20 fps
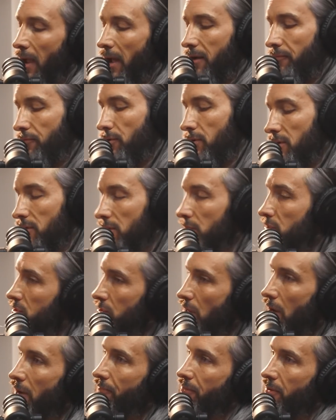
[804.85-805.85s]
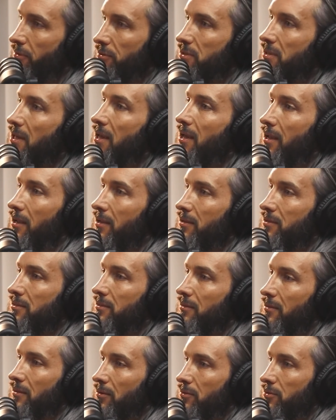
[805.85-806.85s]
And if you can just solve those
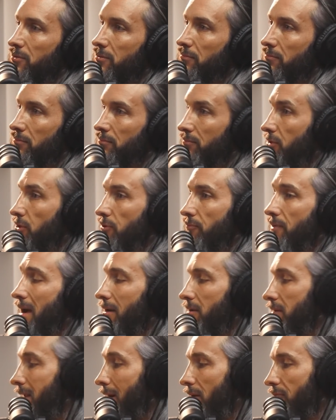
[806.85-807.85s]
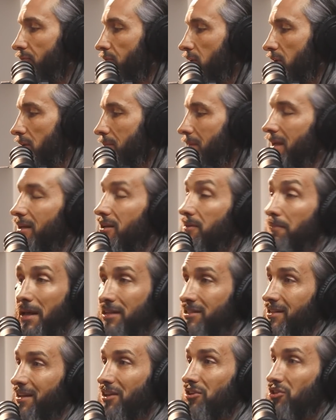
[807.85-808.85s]
things, there's new value. Now, if you're going to be a
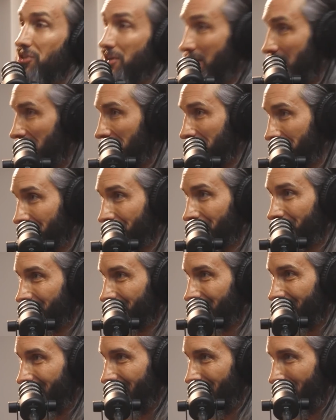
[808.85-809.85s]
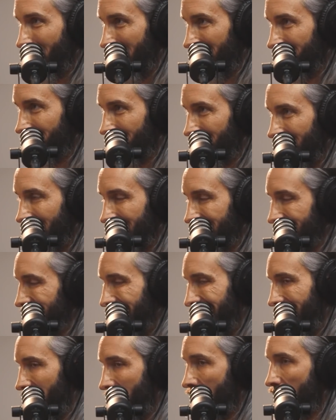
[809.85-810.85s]
domestic engineer, right, and
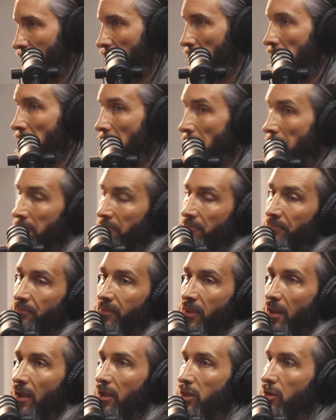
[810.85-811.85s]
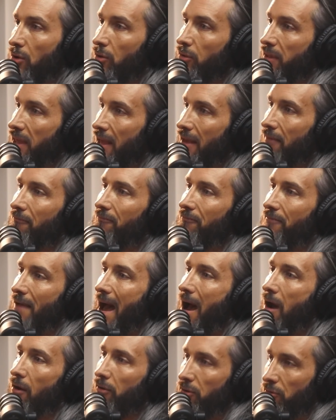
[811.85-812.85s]
stay at home, you'll get
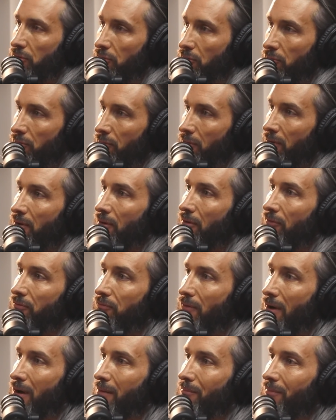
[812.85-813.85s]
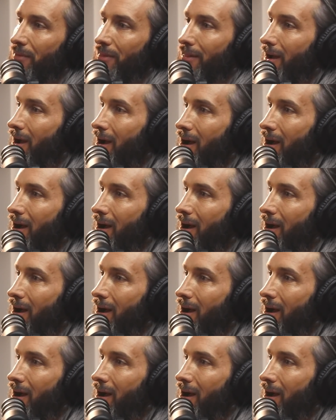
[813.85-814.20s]
value from the